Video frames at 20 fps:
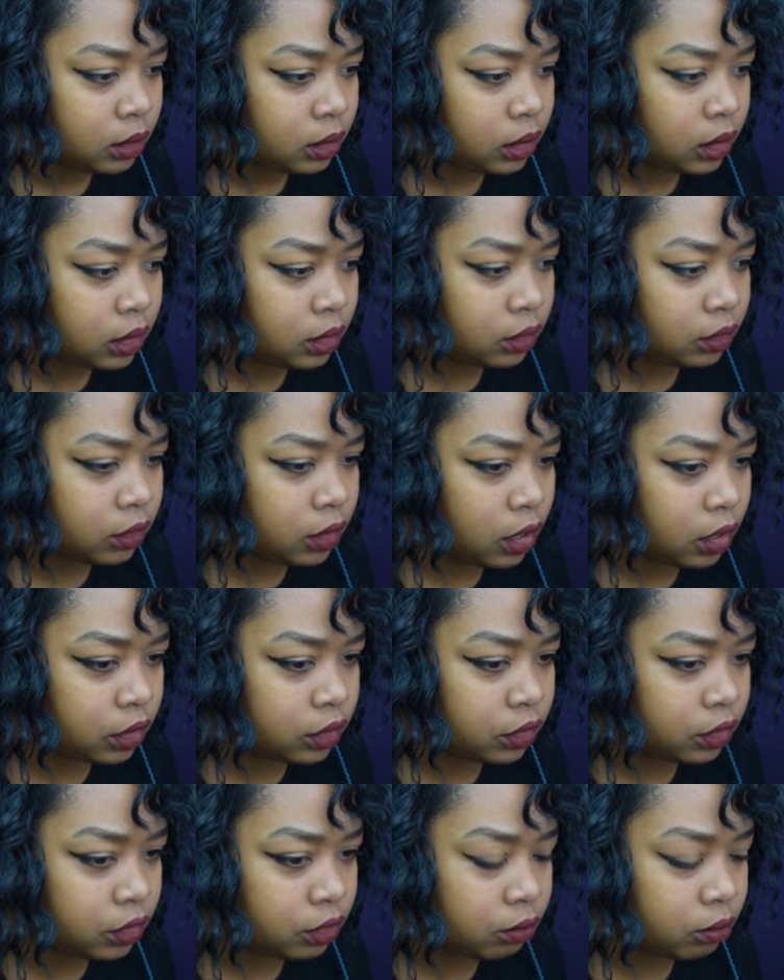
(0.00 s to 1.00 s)
And there's
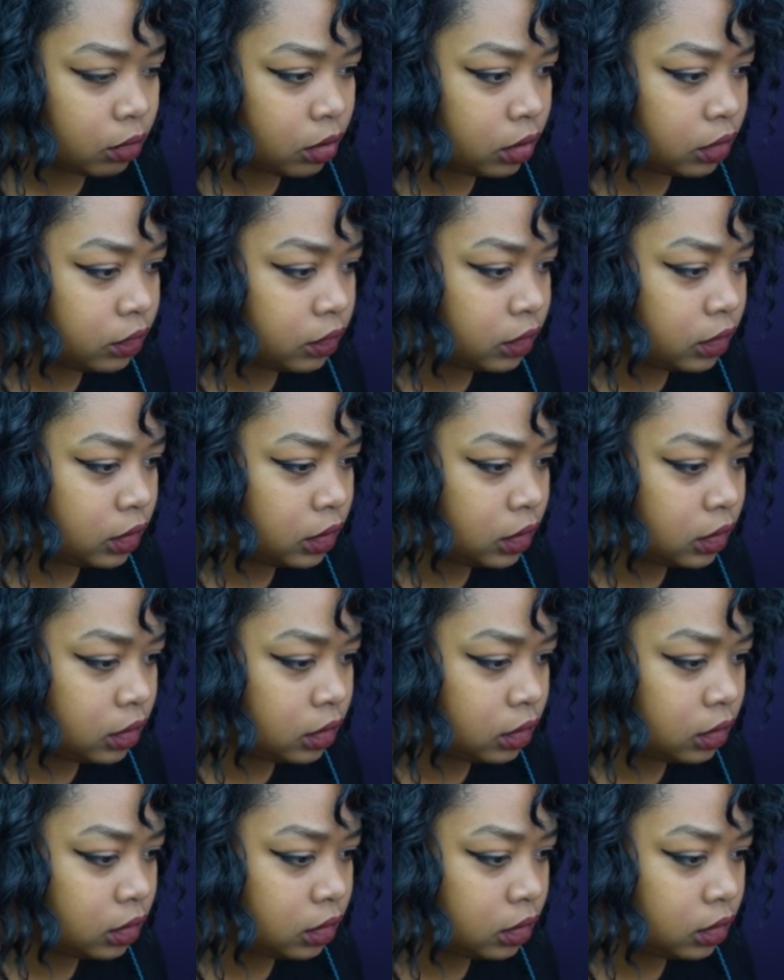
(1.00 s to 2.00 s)
oxygen rocks in
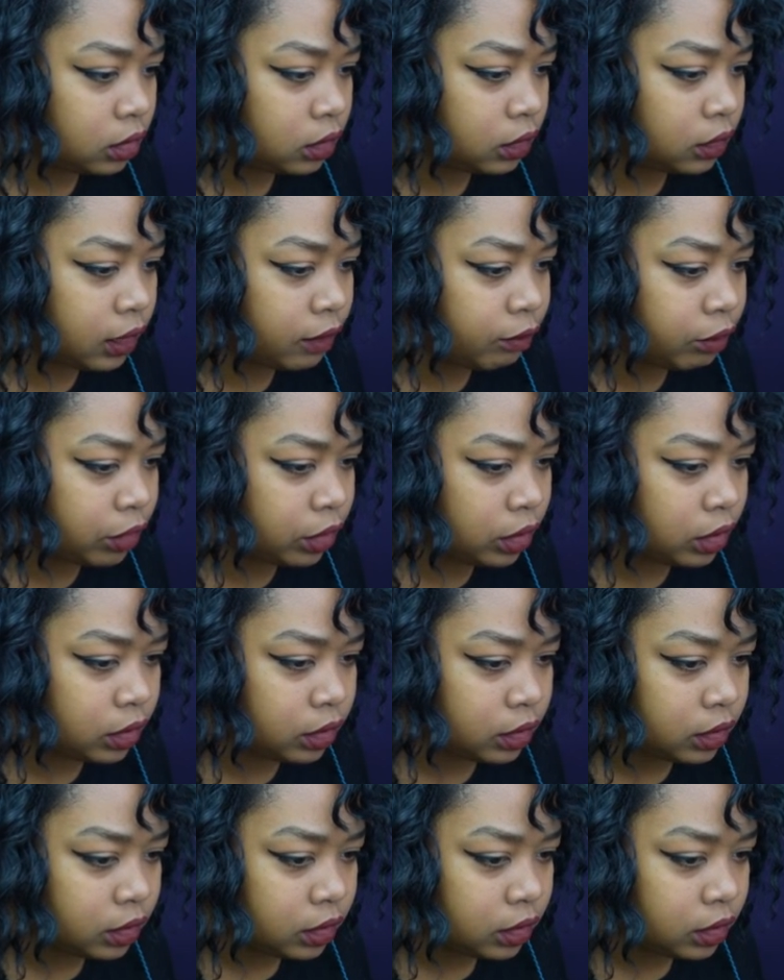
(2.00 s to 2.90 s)
here. Several.